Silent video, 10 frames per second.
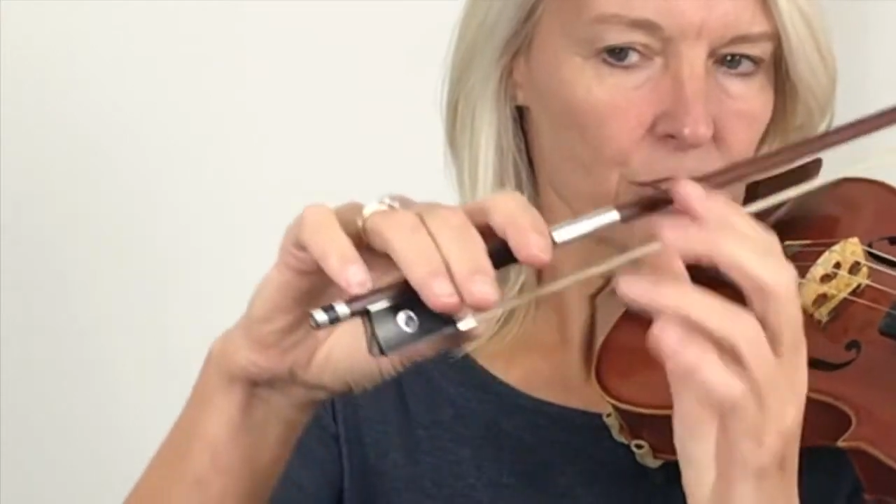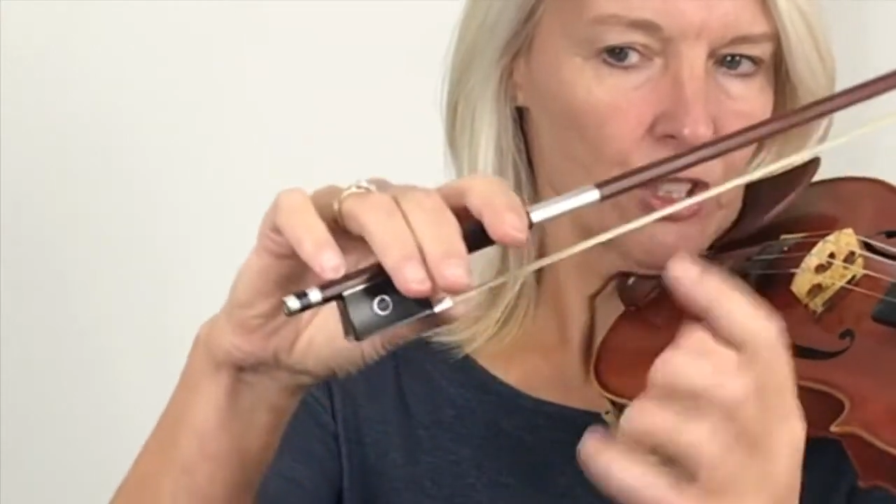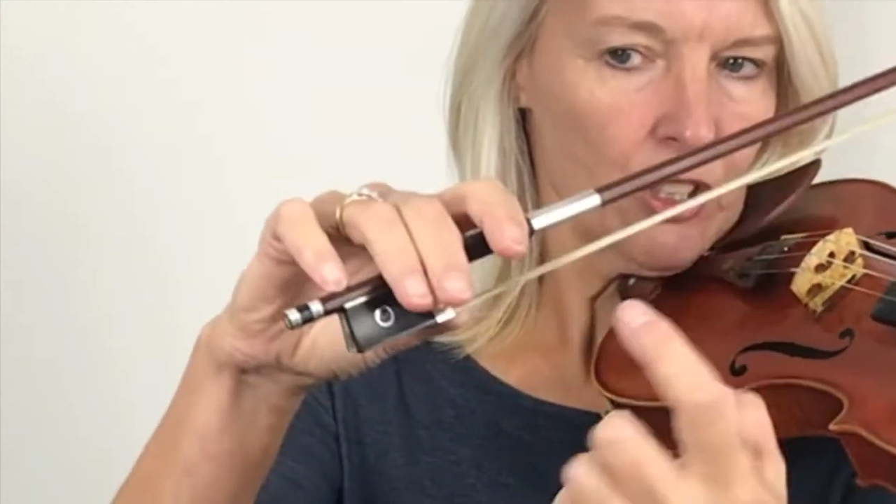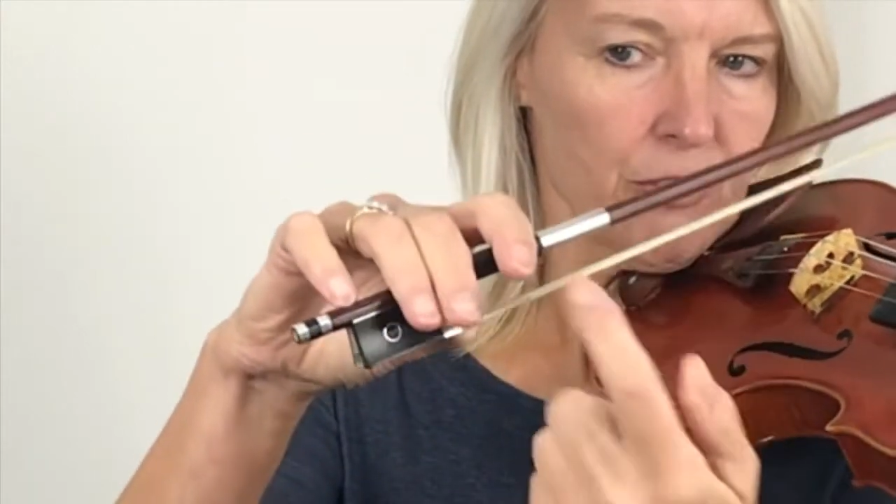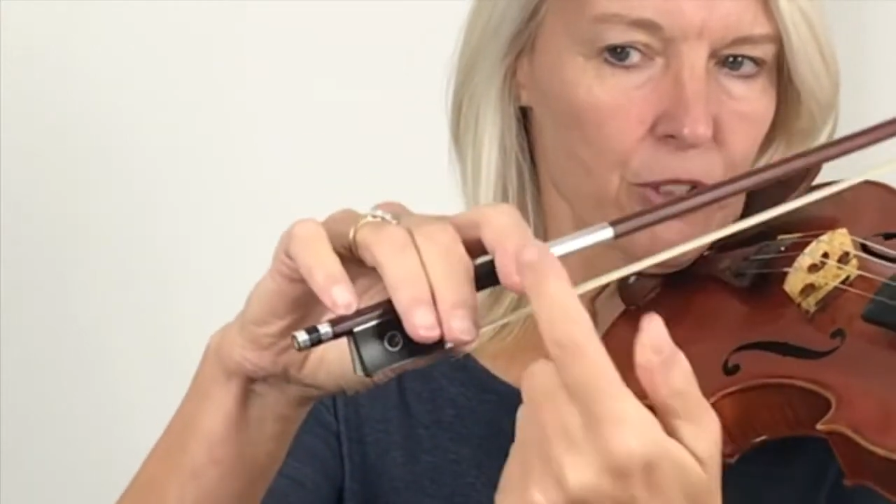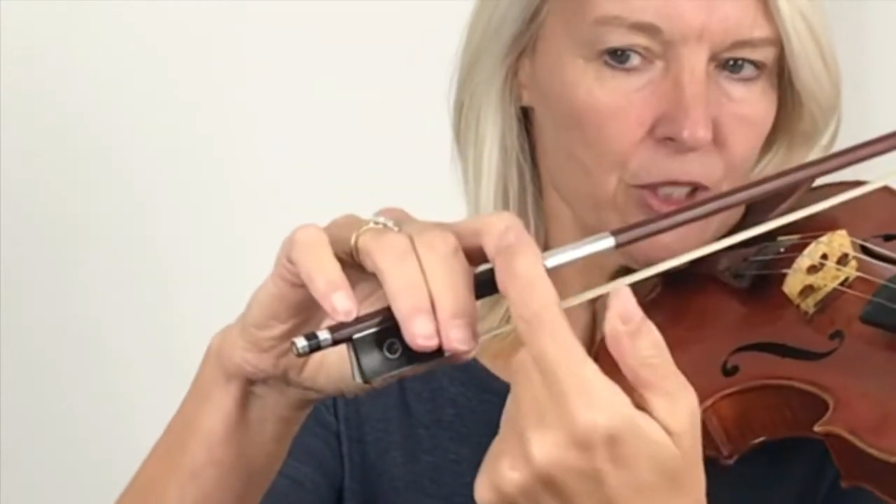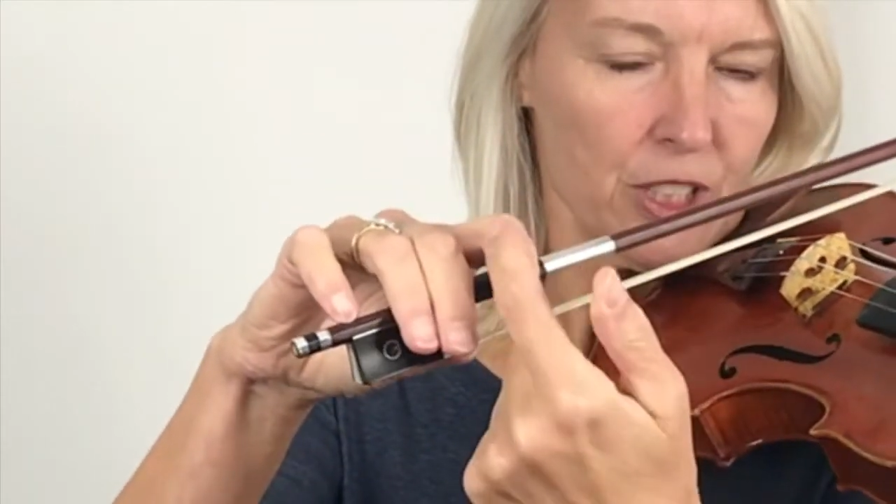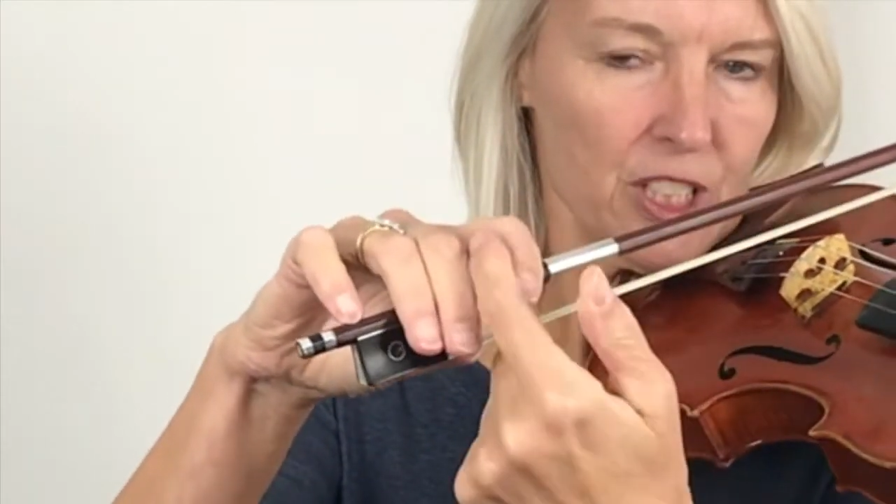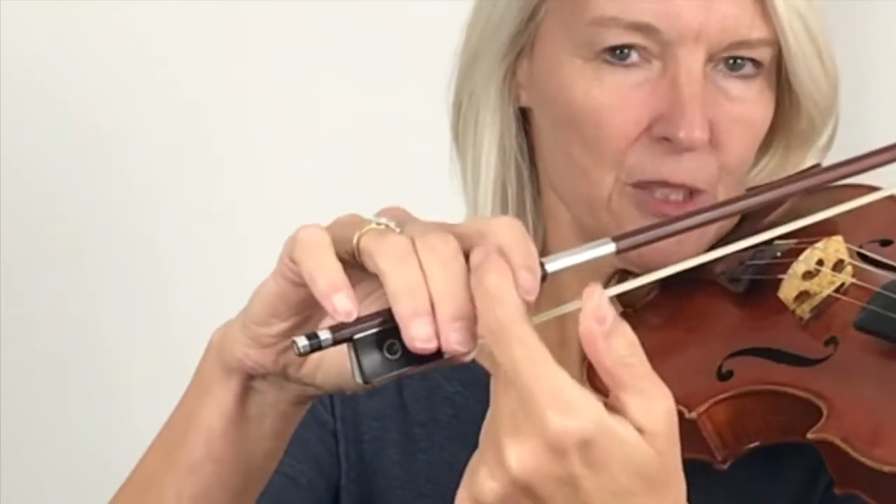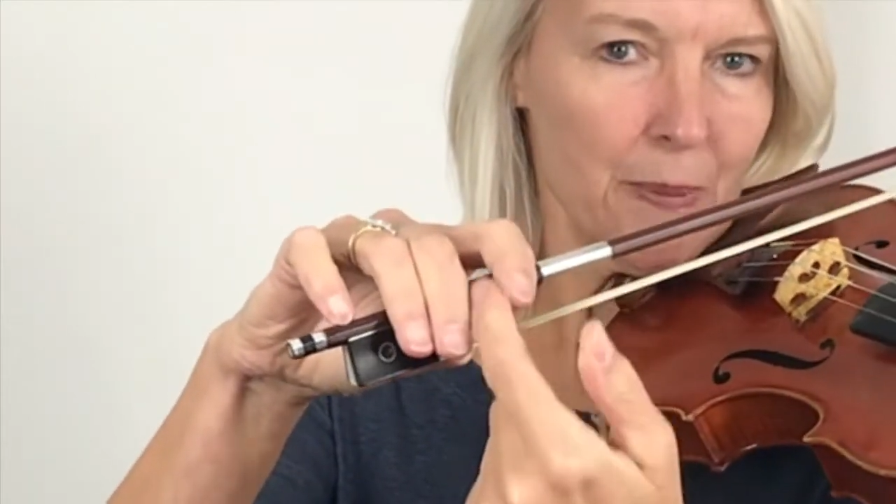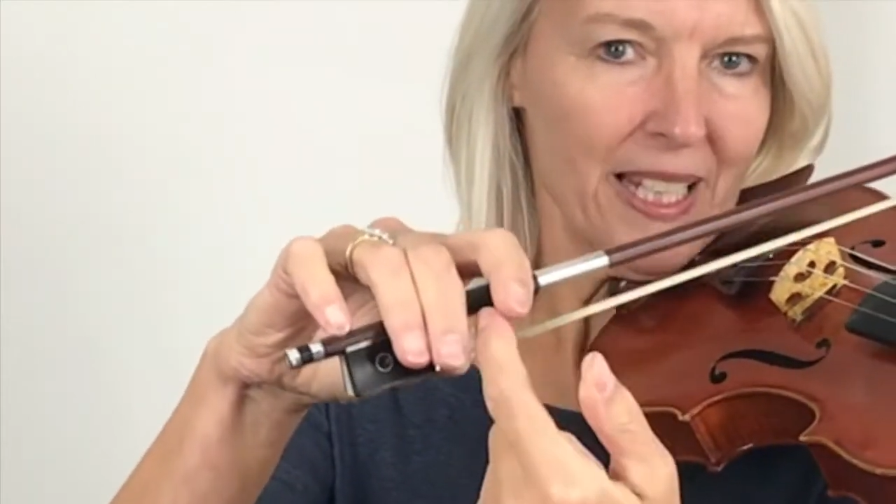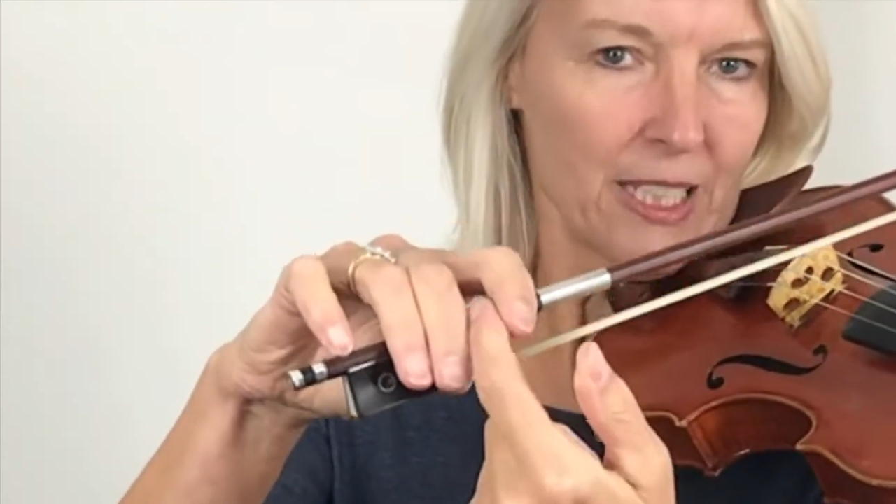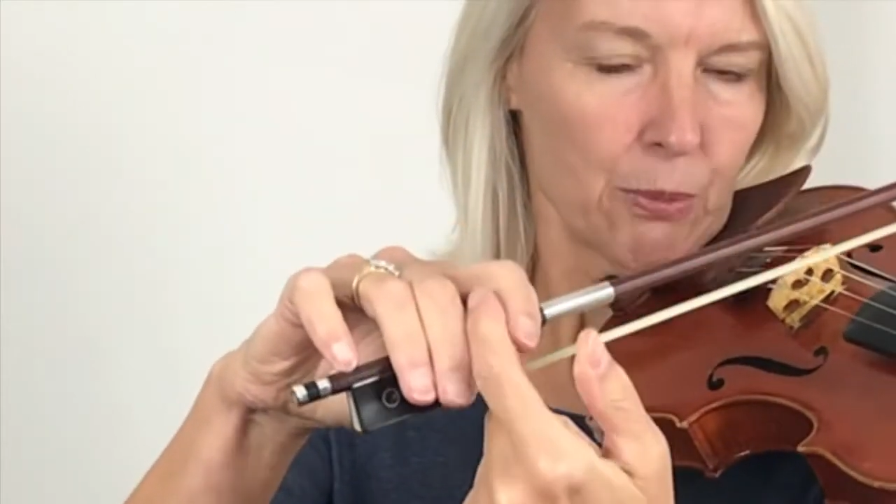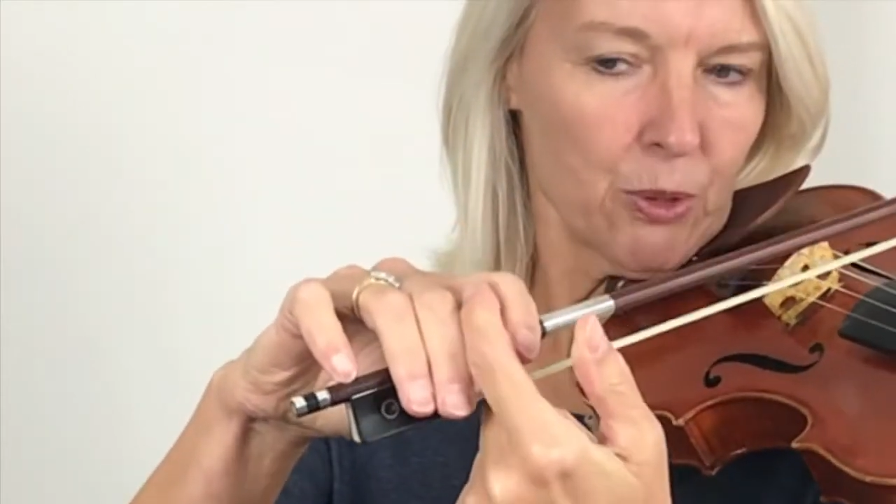so you've got a space